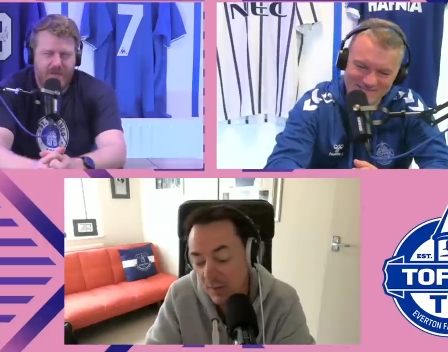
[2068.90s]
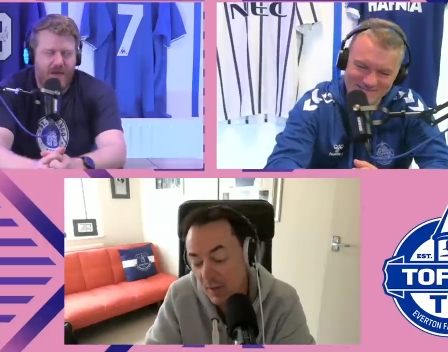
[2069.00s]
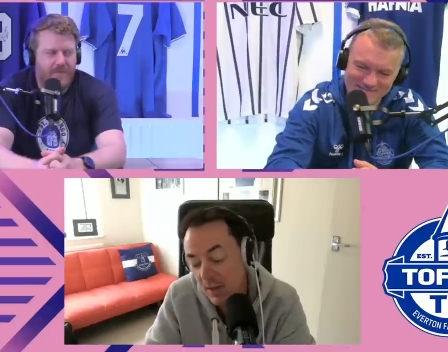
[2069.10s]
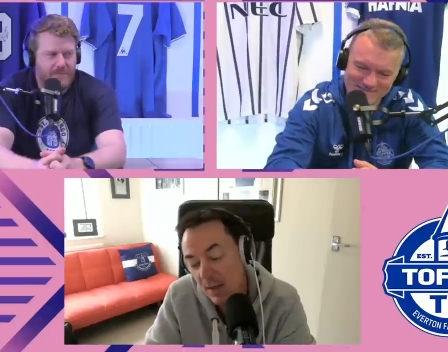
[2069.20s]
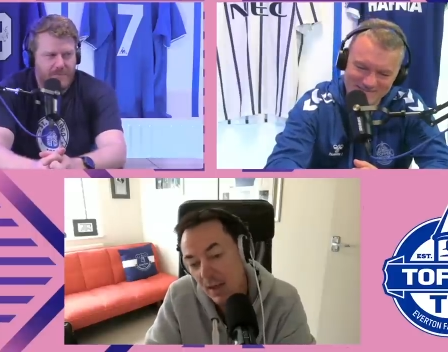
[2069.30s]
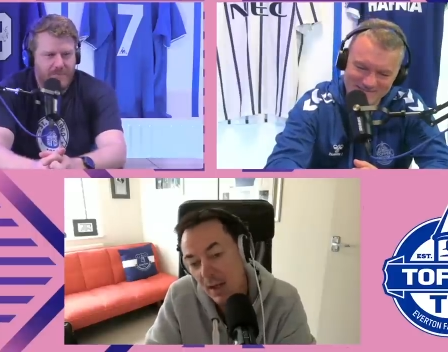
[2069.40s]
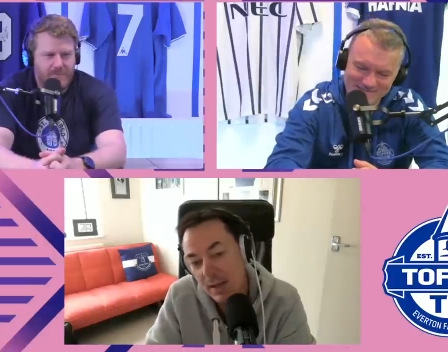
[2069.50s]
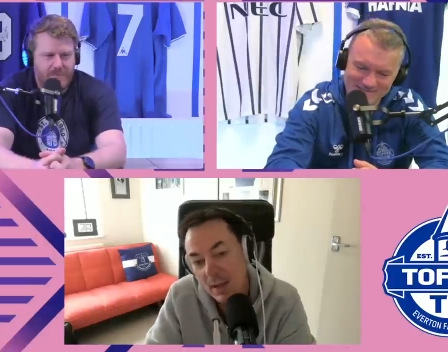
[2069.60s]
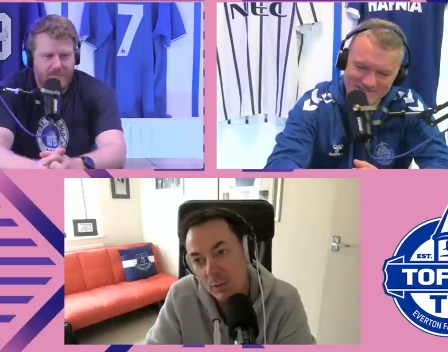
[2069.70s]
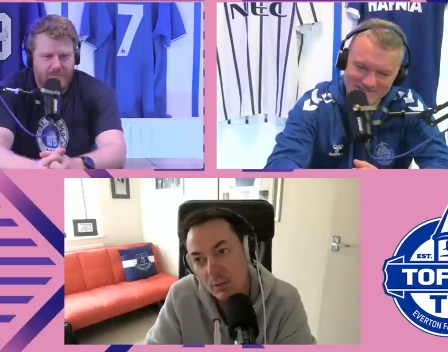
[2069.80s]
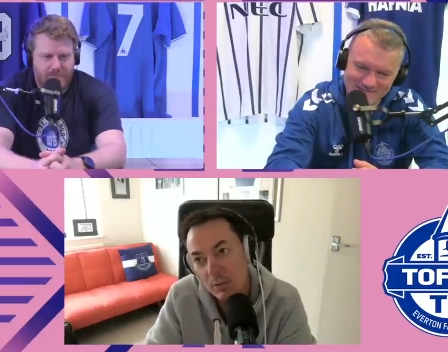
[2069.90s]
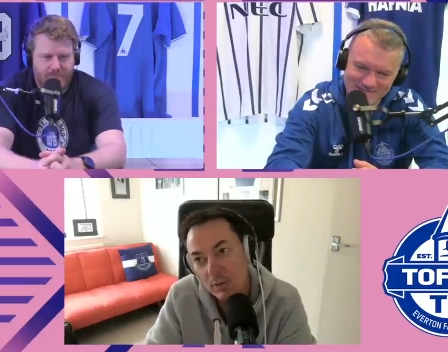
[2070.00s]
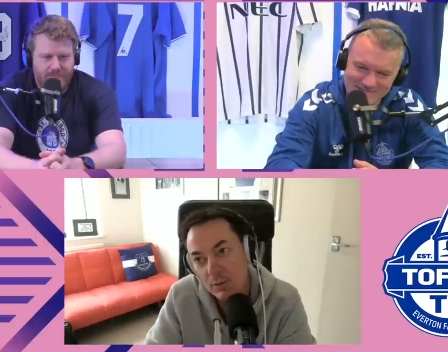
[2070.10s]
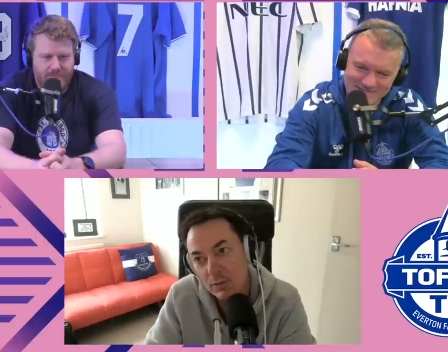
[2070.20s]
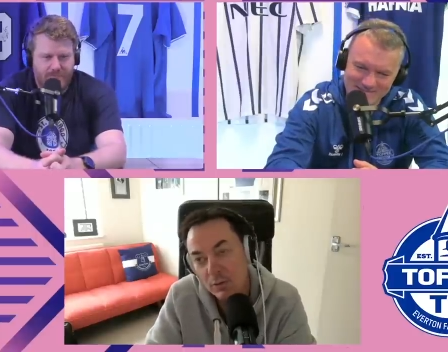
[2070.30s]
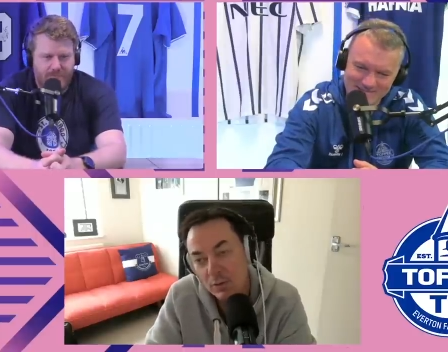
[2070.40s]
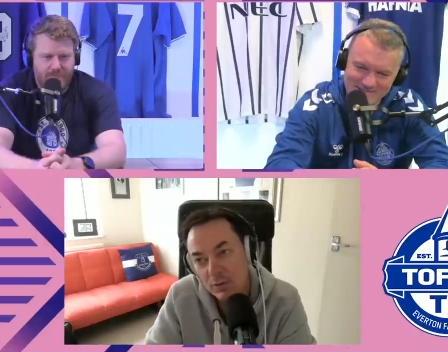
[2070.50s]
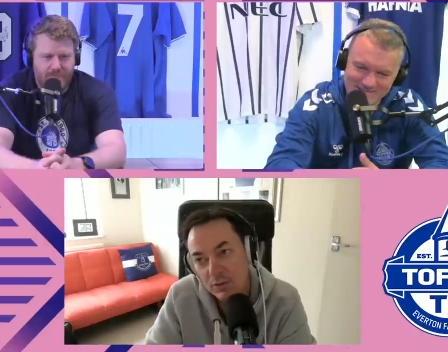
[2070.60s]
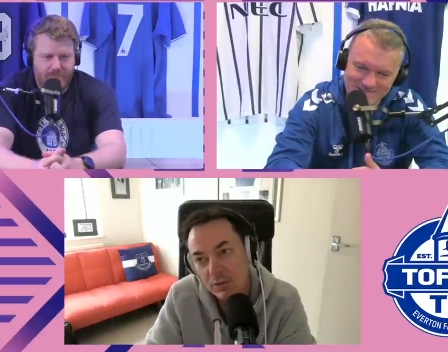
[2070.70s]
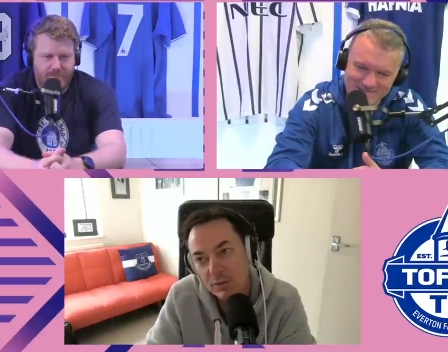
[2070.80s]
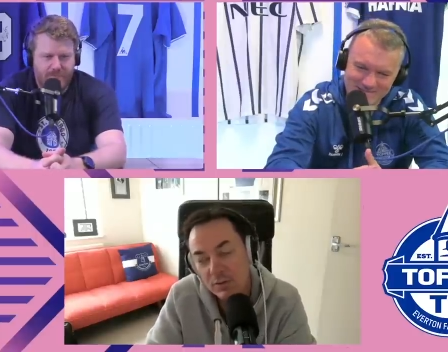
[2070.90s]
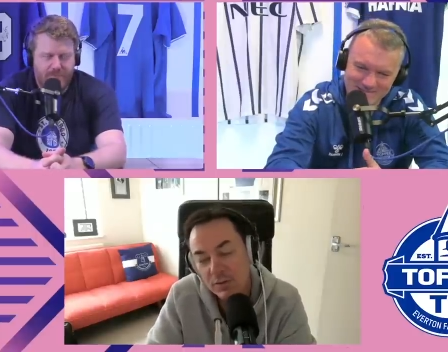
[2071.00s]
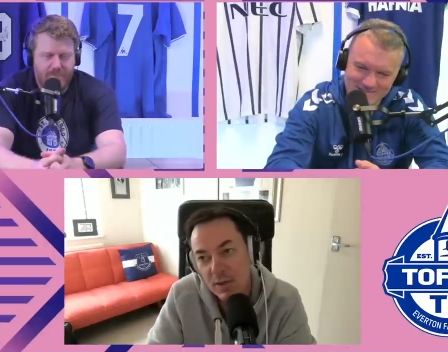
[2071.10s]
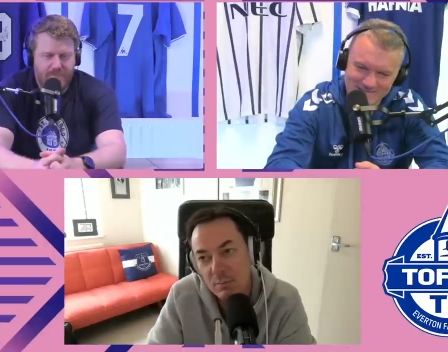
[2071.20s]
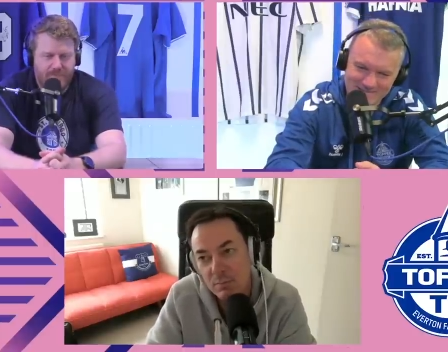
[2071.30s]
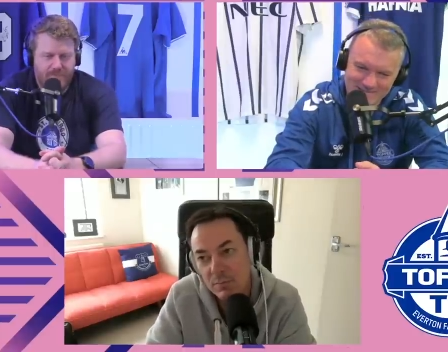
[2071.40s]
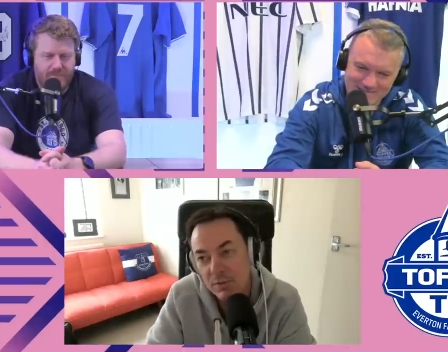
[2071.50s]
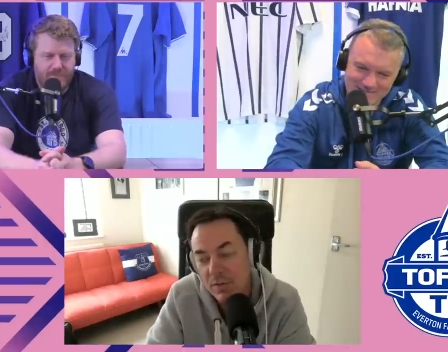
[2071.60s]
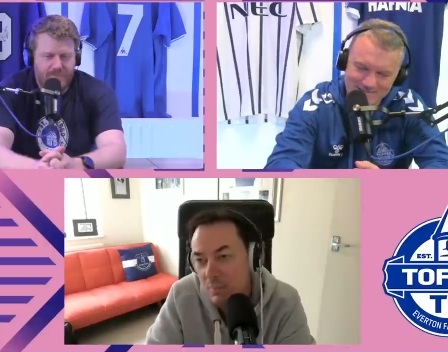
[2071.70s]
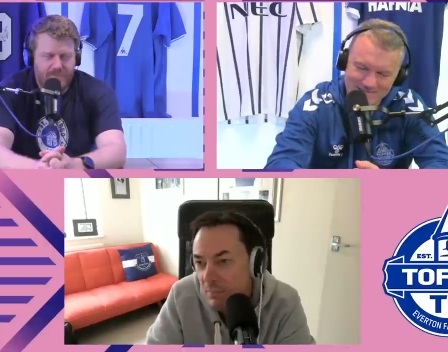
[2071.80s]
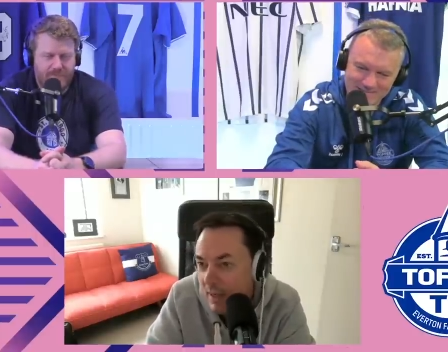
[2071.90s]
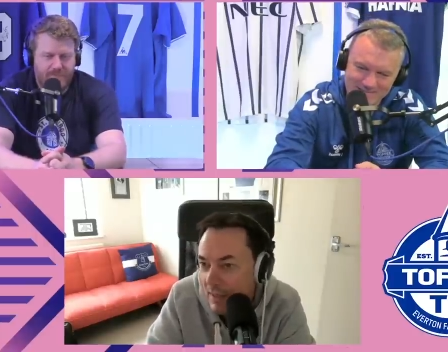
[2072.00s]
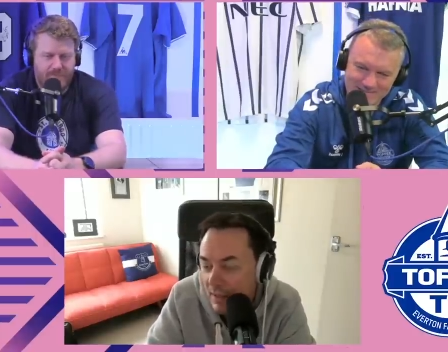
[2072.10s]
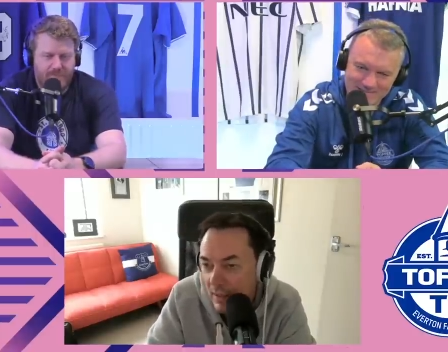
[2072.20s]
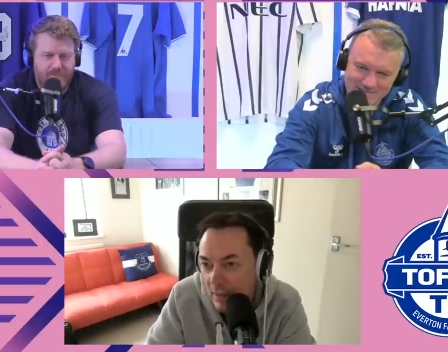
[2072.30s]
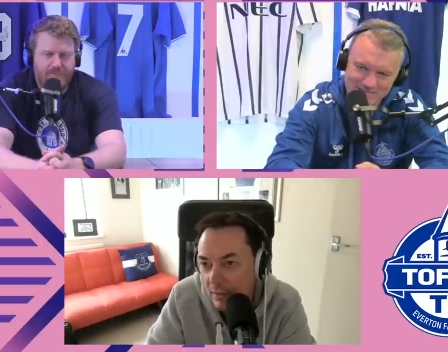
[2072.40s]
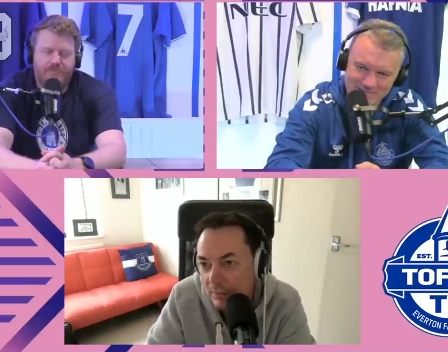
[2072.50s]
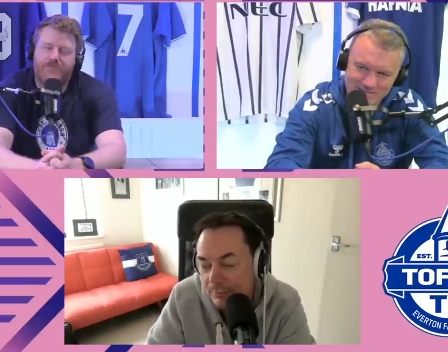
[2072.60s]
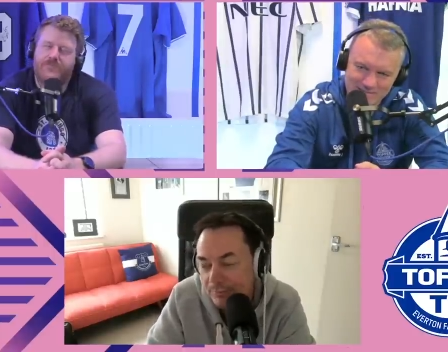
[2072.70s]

Speaker 1: Yeah. Now, does do they do they make it